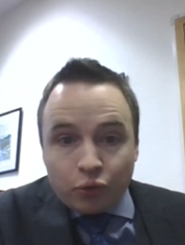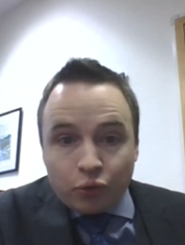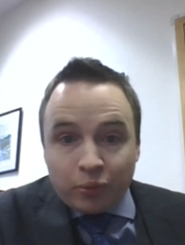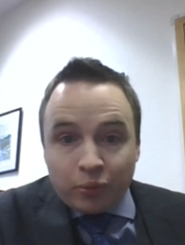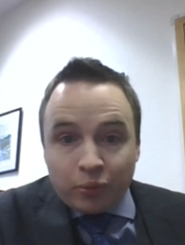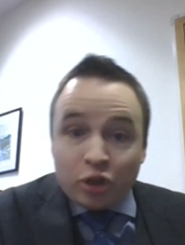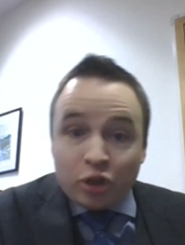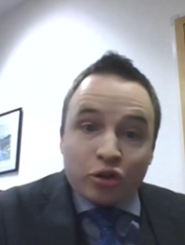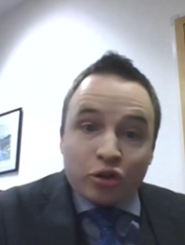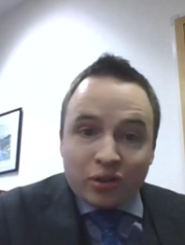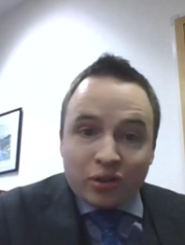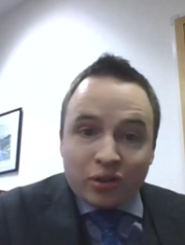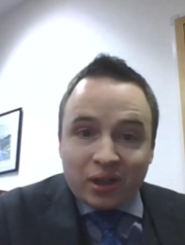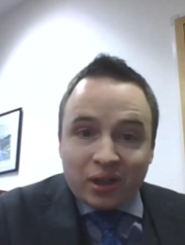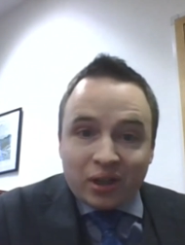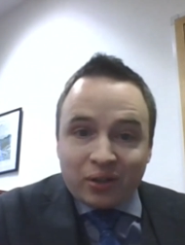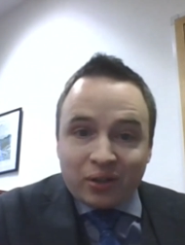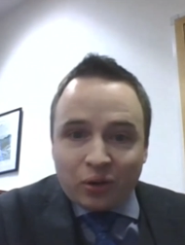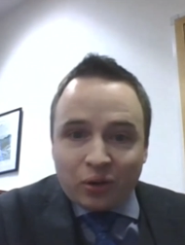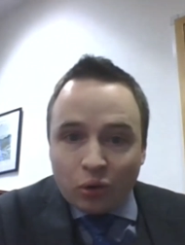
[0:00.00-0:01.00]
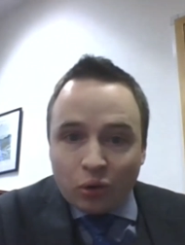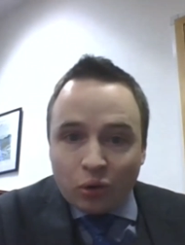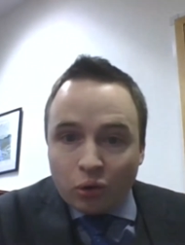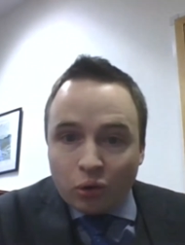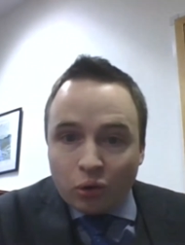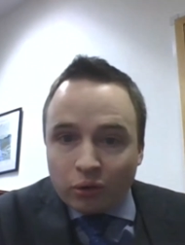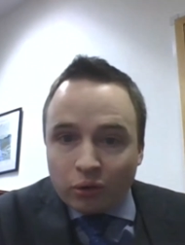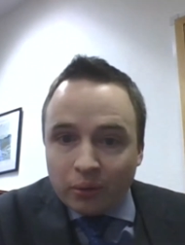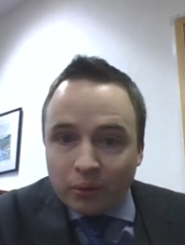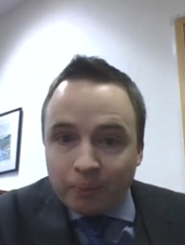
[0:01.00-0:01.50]
from the other side of the
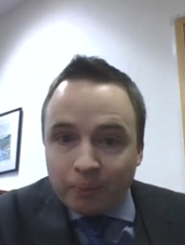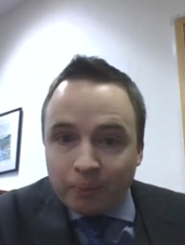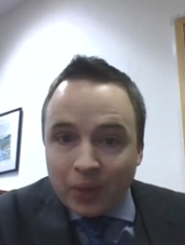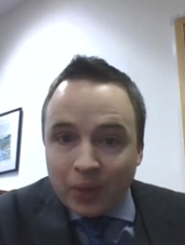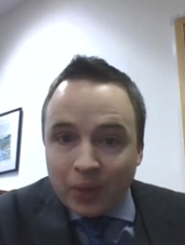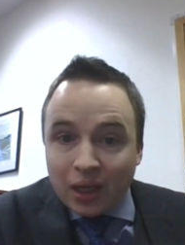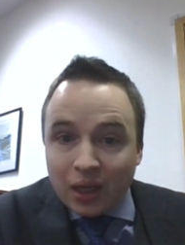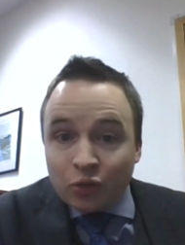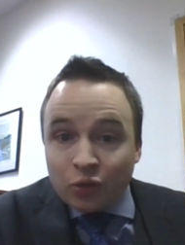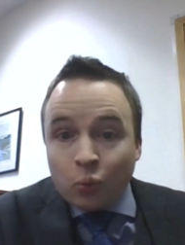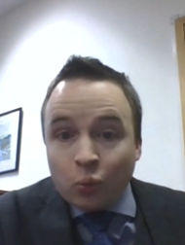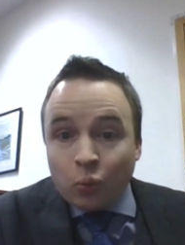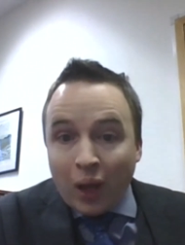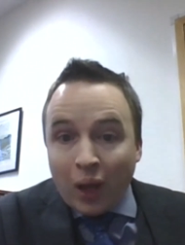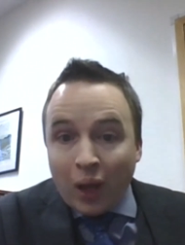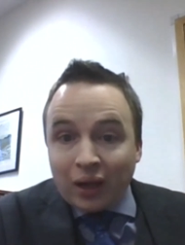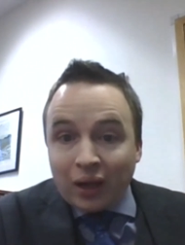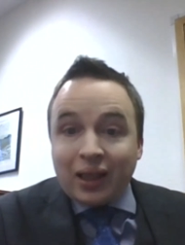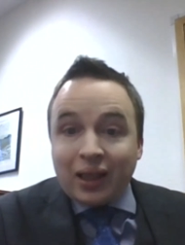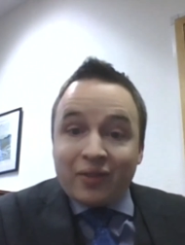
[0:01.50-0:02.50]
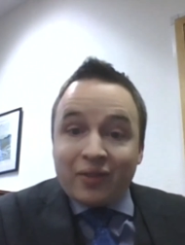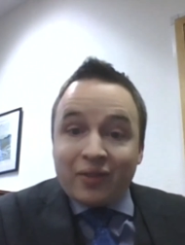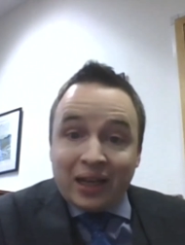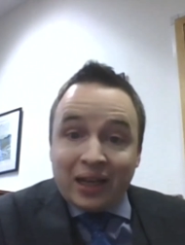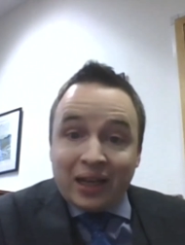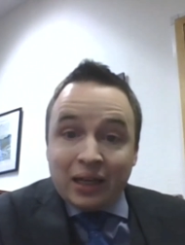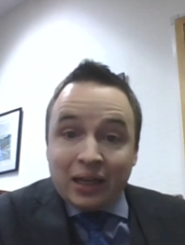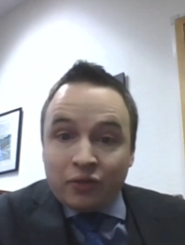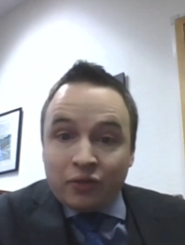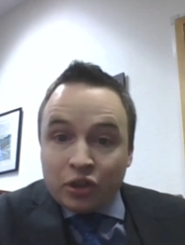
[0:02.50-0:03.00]
courtroom, as well as having
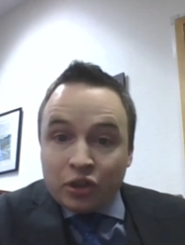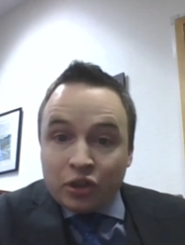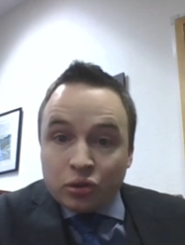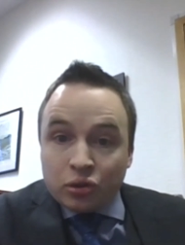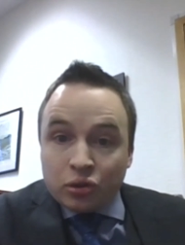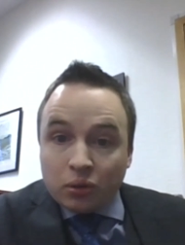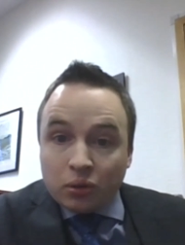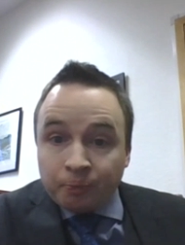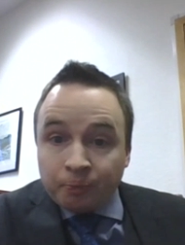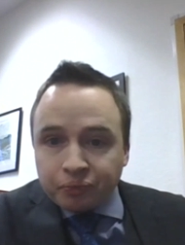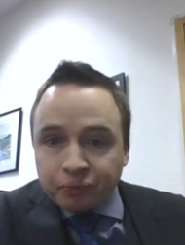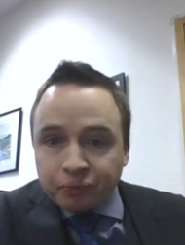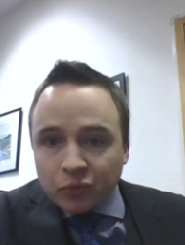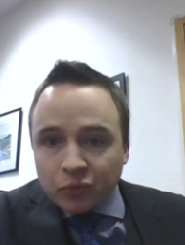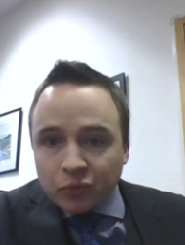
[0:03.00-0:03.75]
an individual